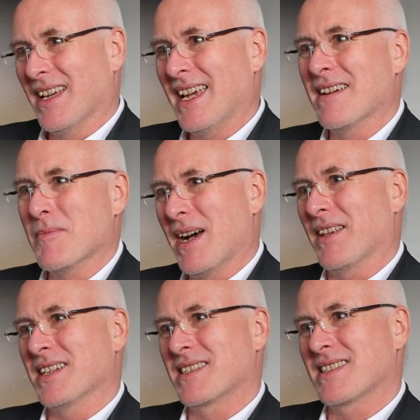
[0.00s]
hear
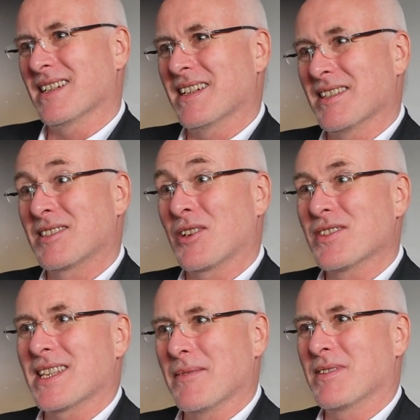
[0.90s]
about this
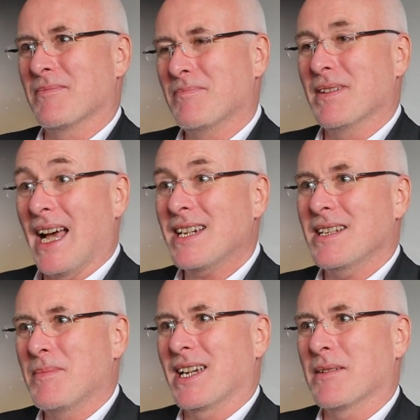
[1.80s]
concept of
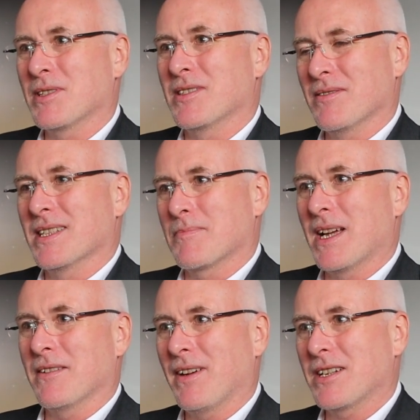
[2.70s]
actually being able to do this
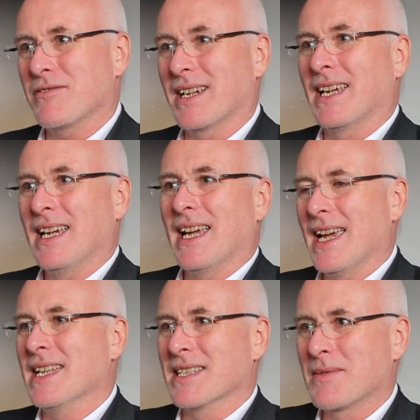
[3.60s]
manufacturing
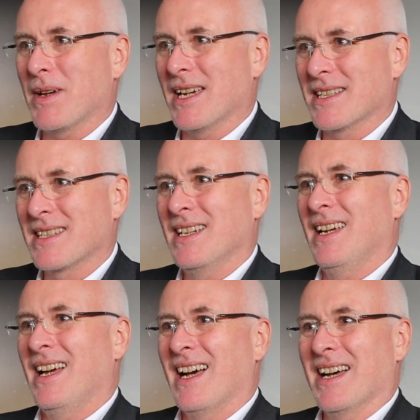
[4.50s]
in space.
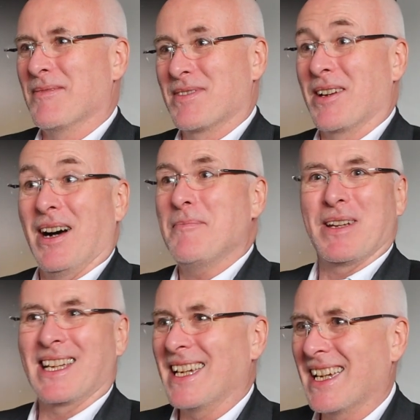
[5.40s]
And so I've
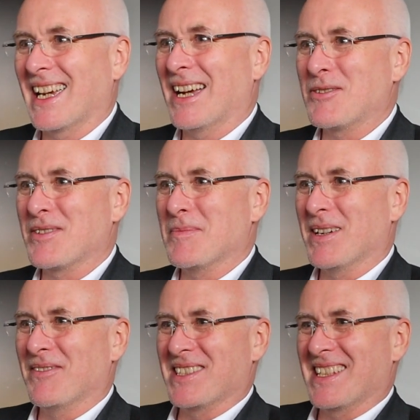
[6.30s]
been geeking out during
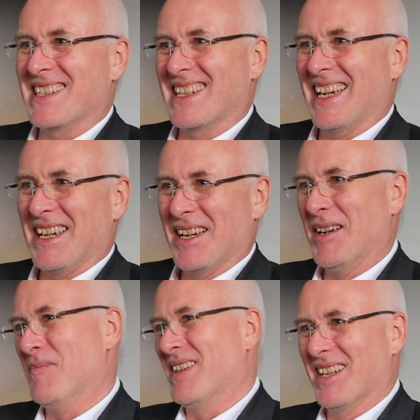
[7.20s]
my visit today,
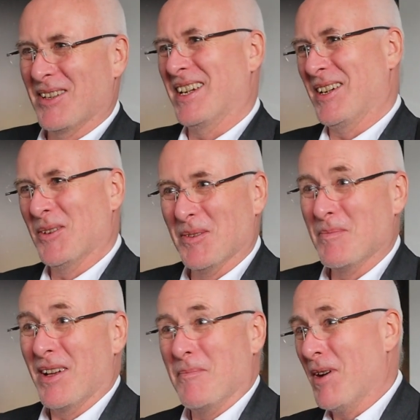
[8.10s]
looking
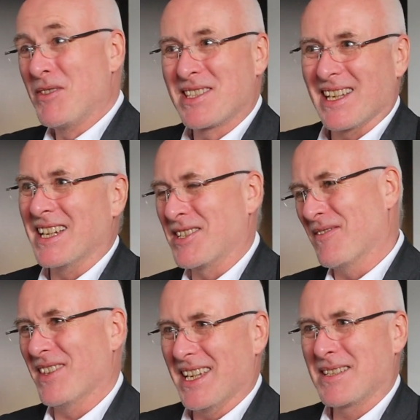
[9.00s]
at both sides
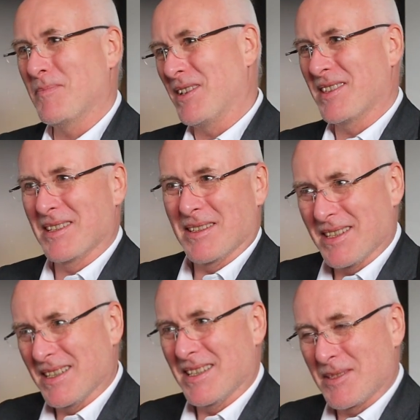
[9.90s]
of this, both
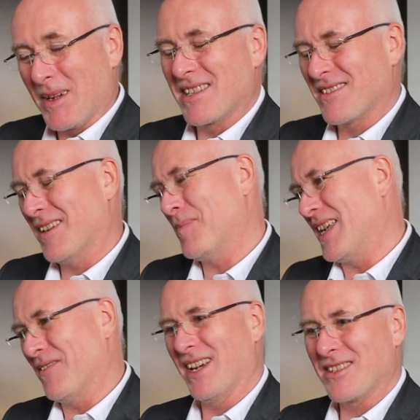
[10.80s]
the spacecraft
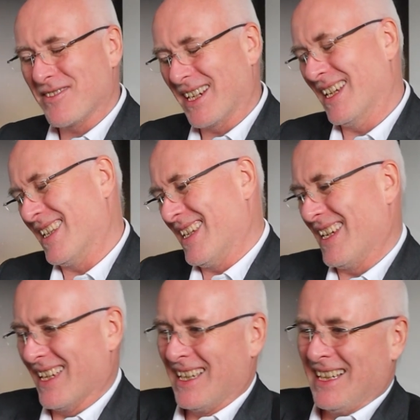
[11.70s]
manufacturing and the